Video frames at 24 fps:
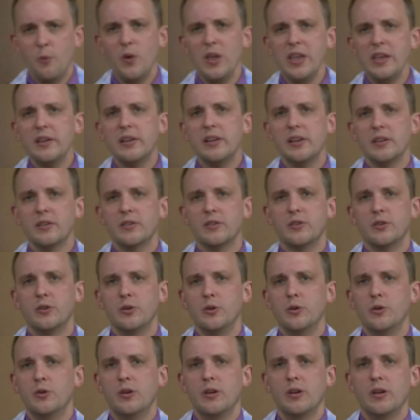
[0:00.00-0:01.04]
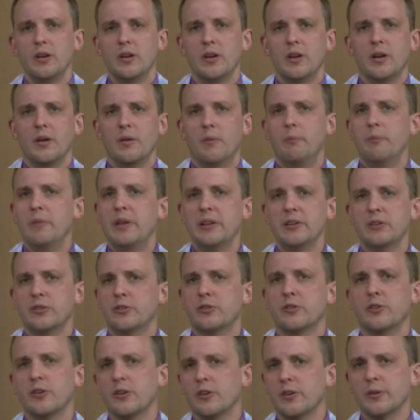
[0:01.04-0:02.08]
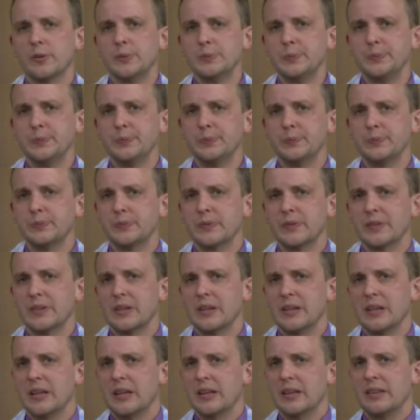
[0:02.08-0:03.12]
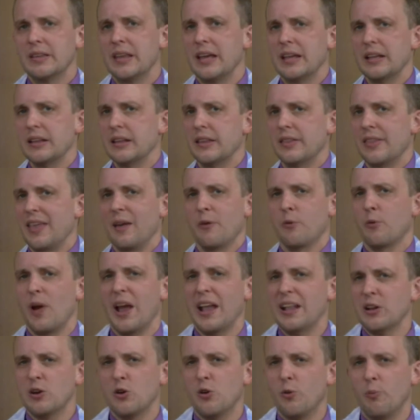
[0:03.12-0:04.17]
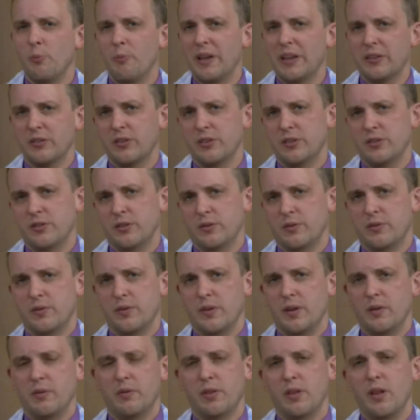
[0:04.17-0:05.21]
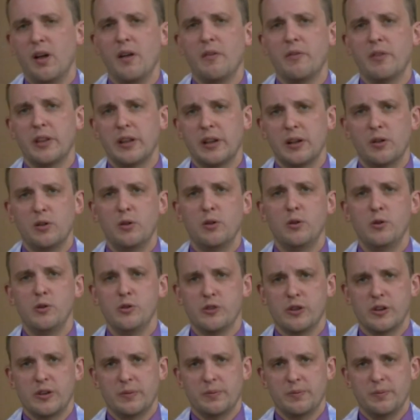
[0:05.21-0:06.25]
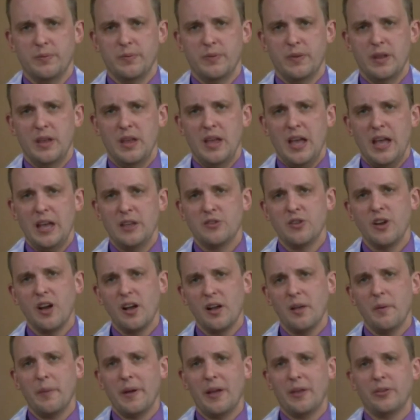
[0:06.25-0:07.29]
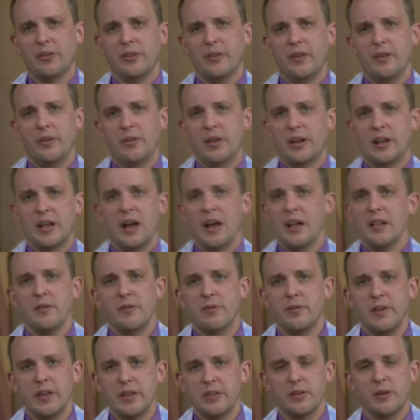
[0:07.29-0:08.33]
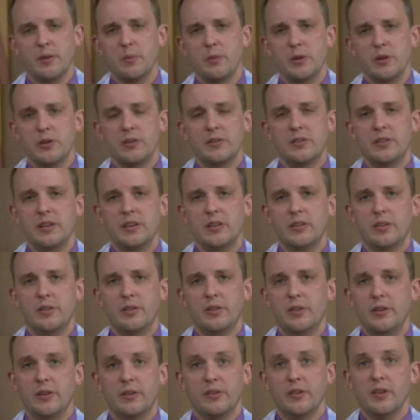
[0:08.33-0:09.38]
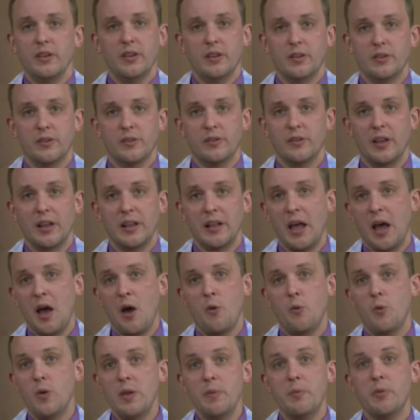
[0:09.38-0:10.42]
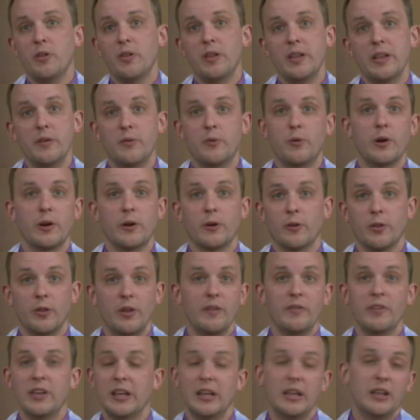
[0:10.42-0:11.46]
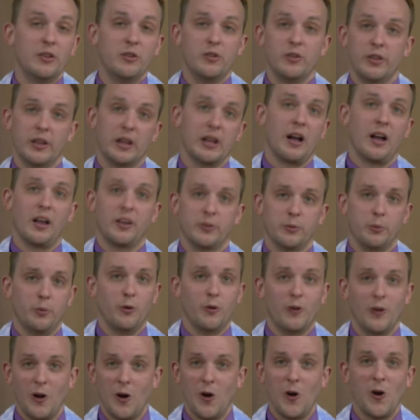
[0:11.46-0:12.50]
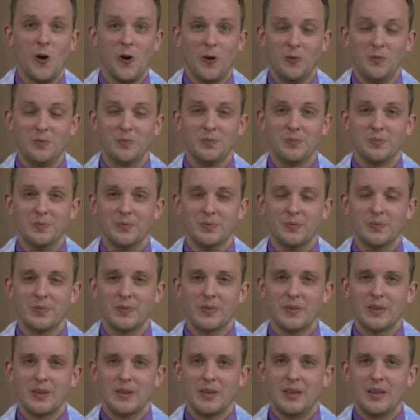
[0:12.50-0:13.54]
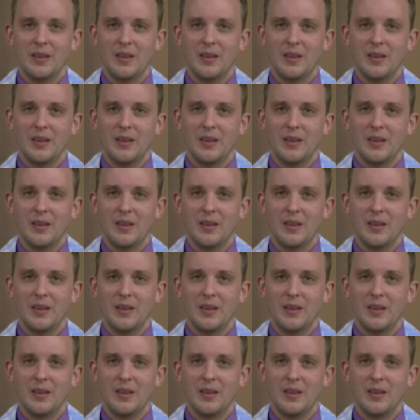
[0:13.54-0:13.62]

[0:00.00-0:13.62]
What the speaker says: And we get to minister that radical message of love and inclusion and talk about the kind of faith community this is and how we believe we are living into the gospel call.